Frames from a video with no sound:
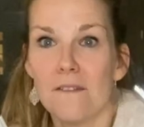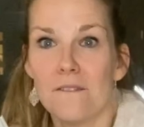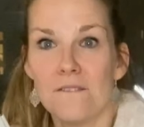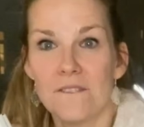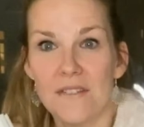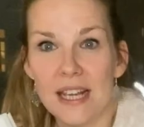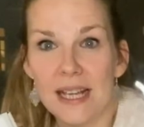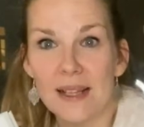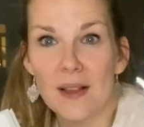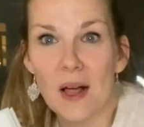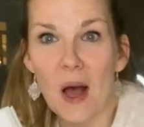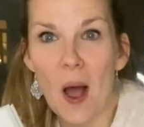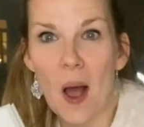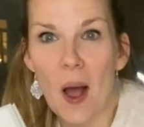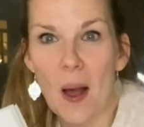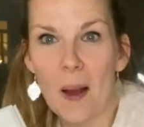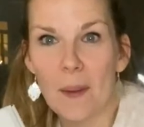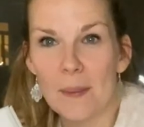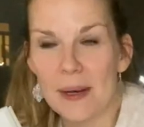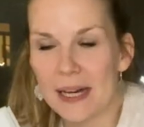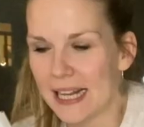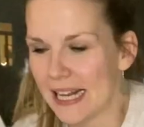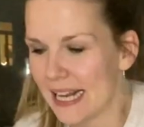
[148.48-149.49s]

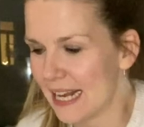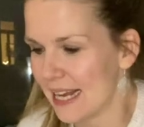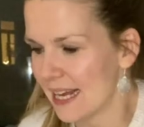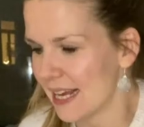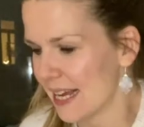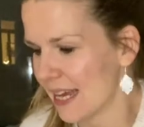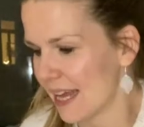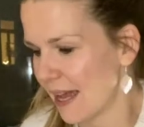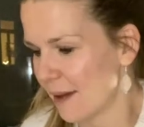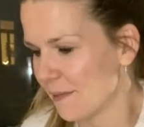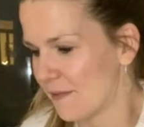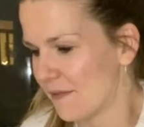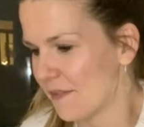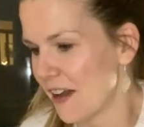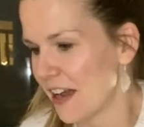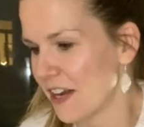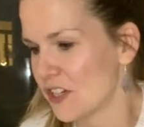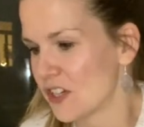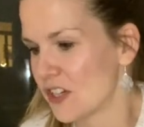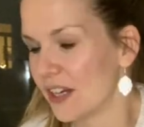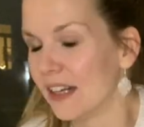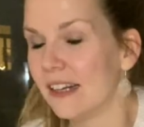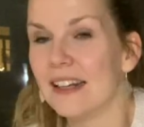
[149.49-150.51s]

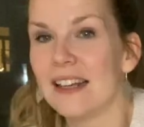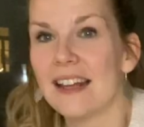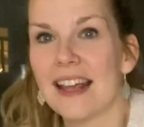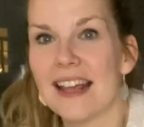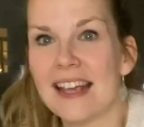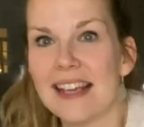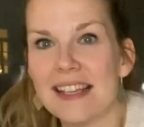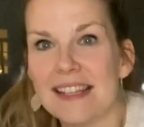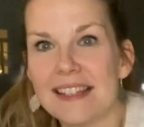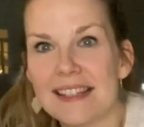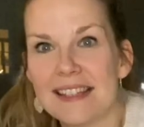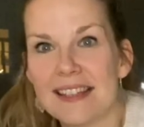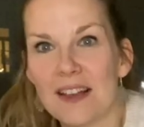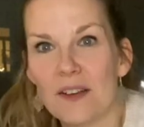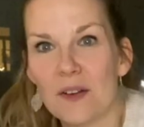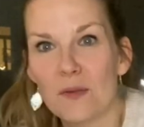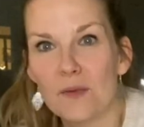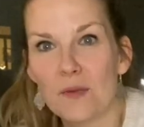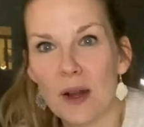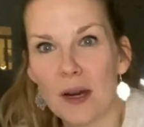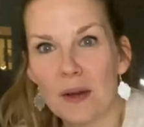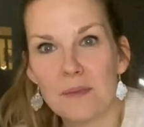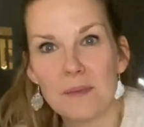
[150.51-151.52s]
FeelHarmonyFashion is
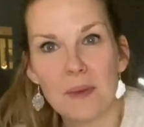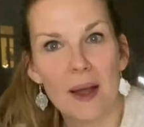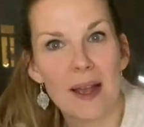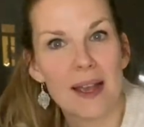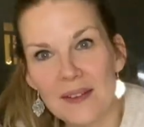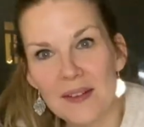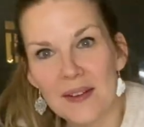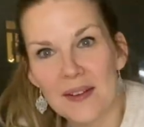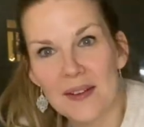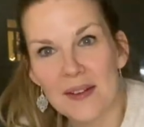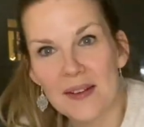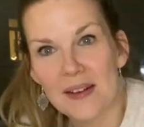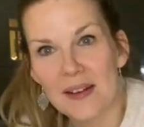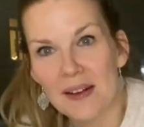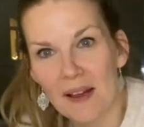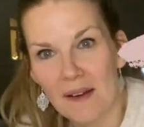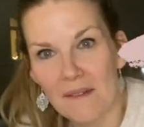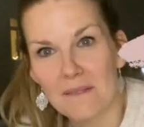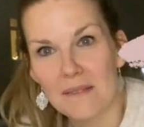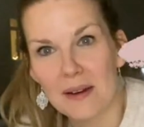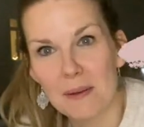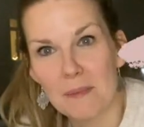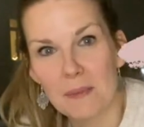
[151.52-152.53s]
run by a
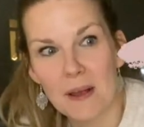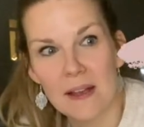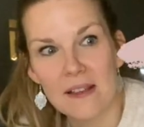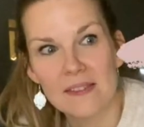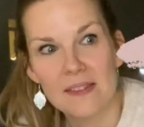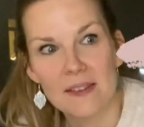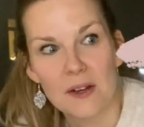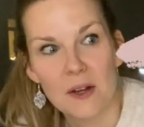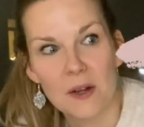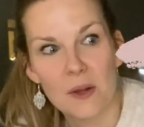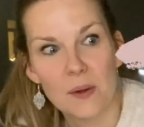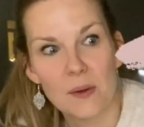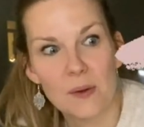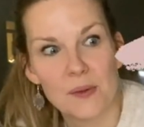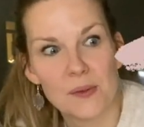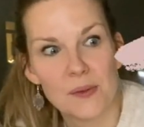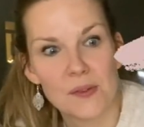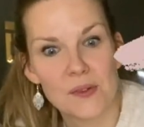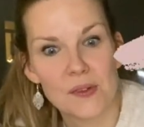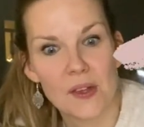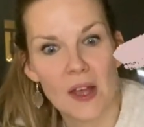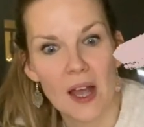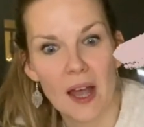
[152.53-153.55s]
lovely person
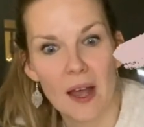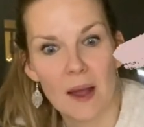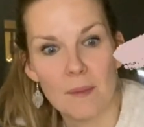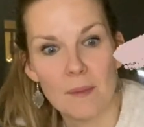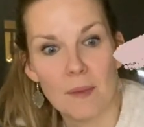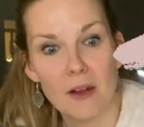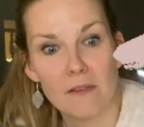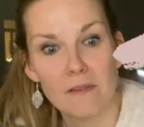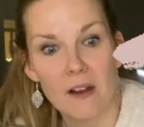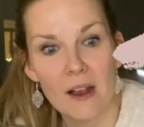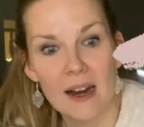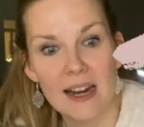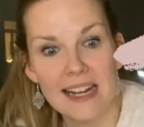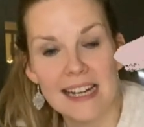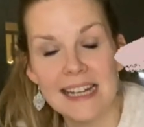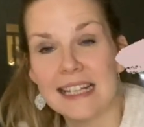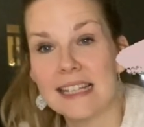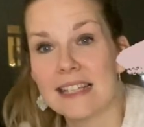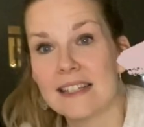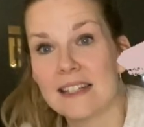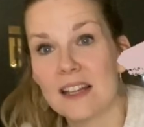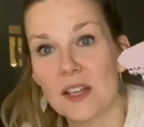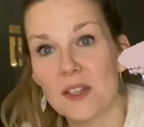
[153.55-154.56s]
who's a
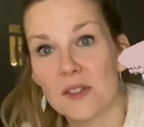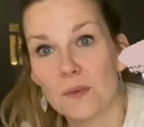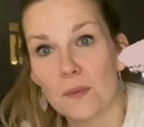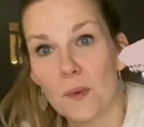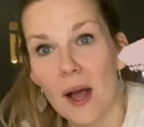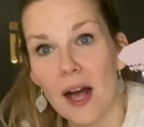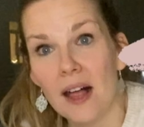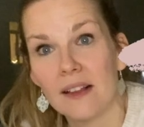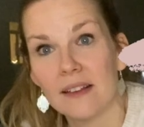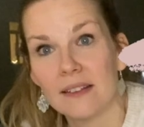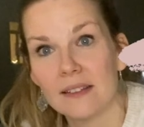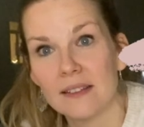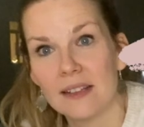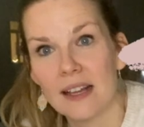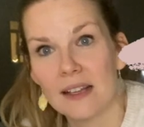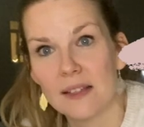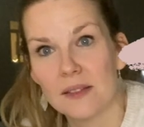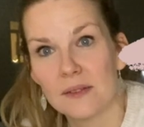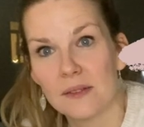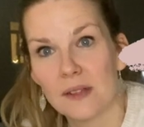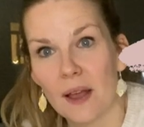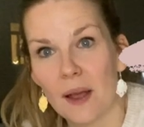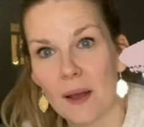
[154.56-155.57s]
violinist as well
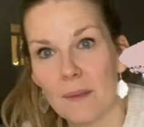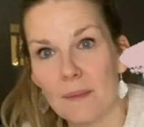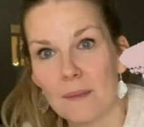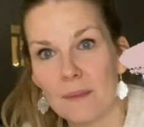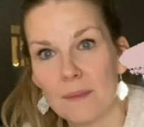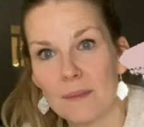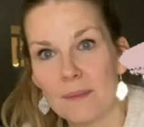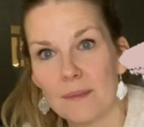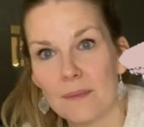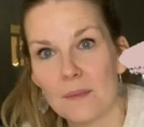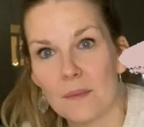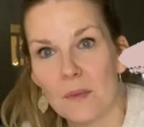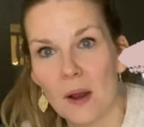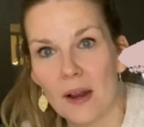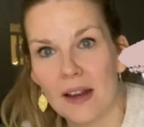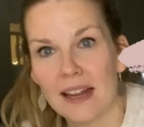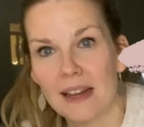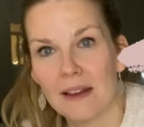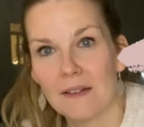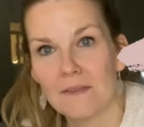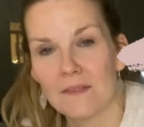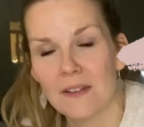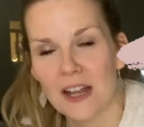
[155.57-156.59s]
as
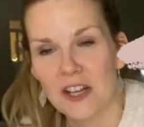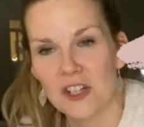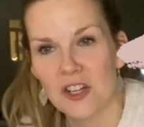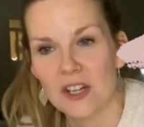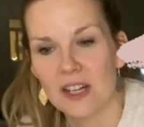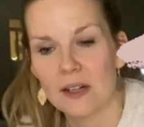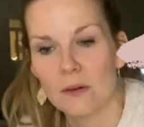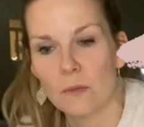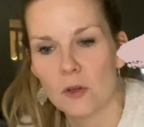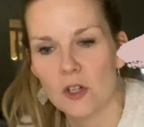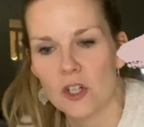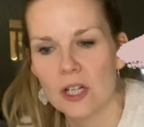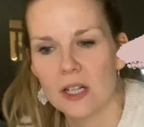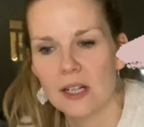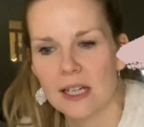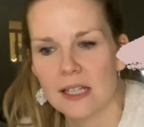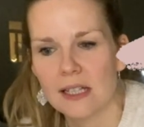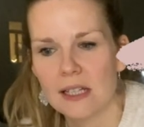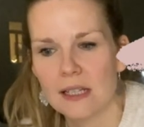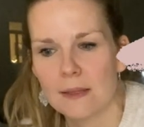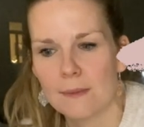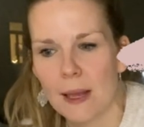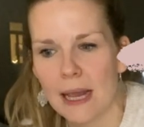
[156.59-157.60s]
working in fashion, and what she
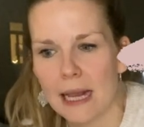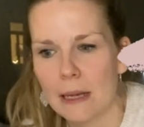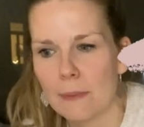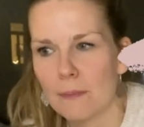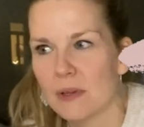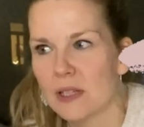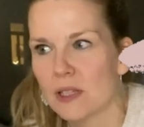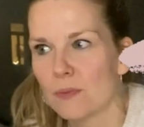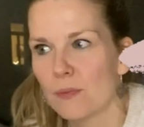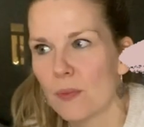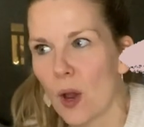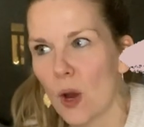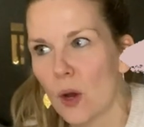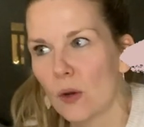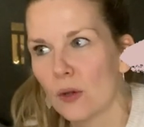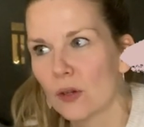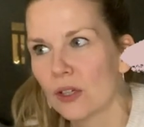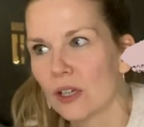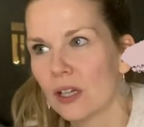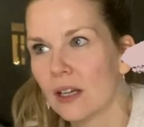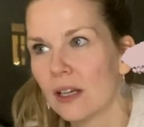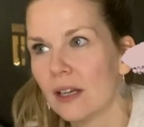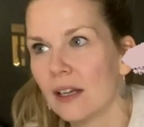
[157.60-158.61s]
does is make bespoke